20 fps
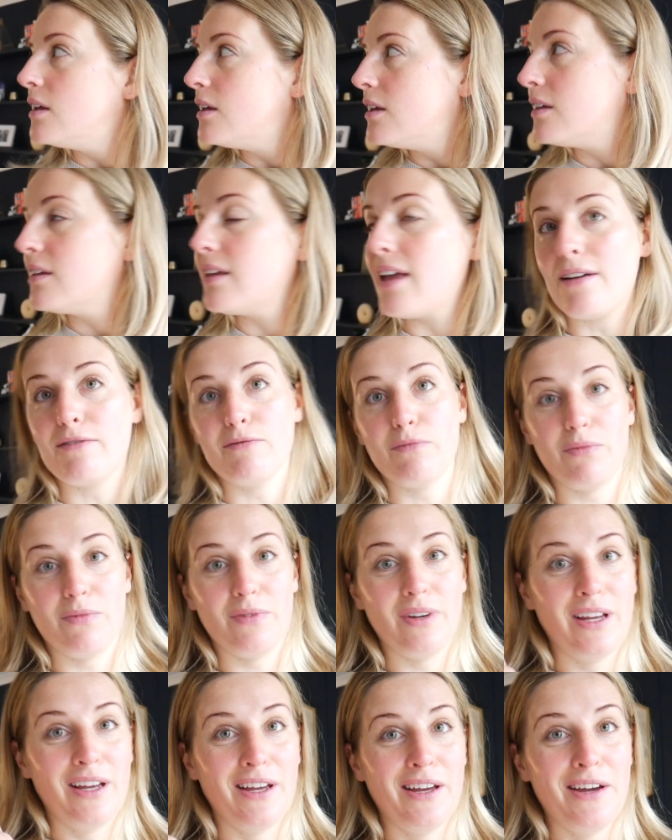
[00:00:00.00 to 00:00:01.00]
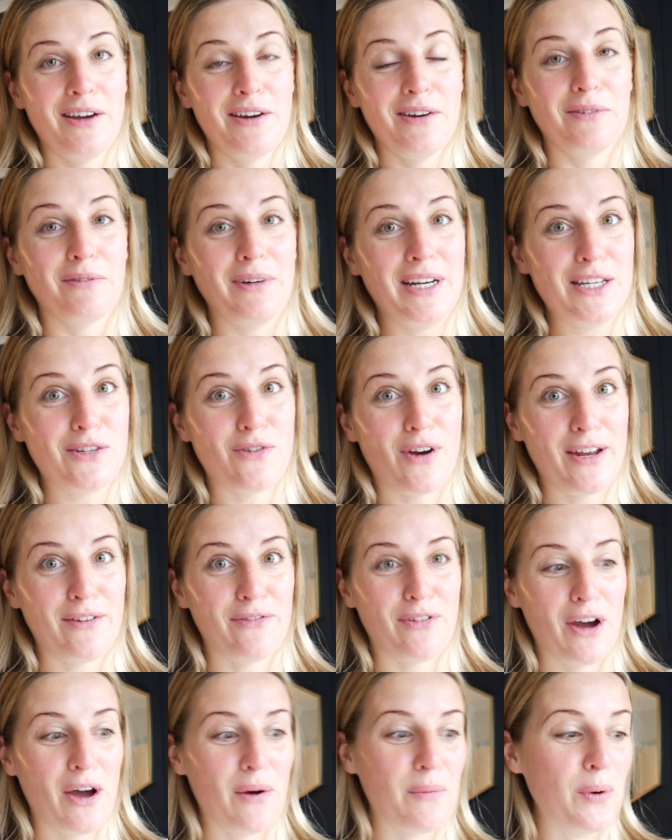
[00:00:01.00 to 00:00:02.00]
Yeah, Winnie's ready
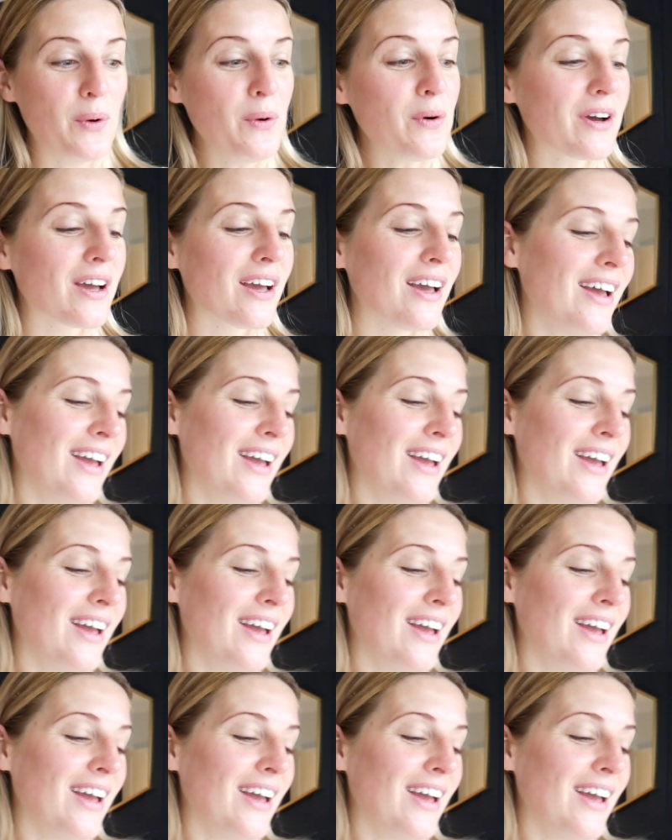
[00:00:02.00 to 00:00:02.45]
for her walk.